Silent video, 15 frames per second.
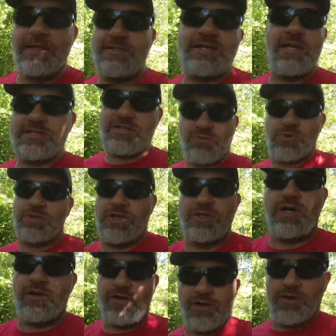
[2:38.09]
It's not just with our
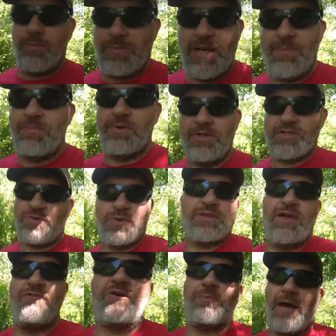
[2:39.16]
younger people, it's with
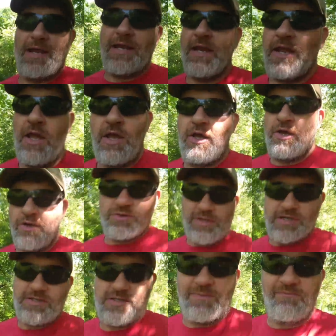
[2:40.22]
everybody who's
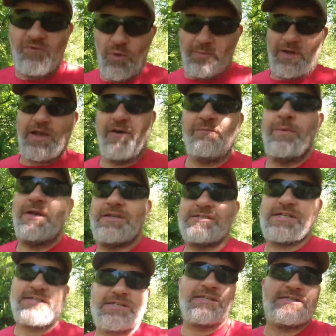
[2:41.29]
on some form of government
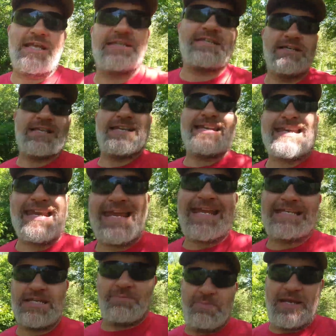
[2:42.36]
assistance that doesn't
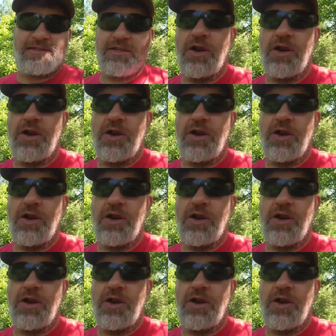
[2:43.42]
need to be.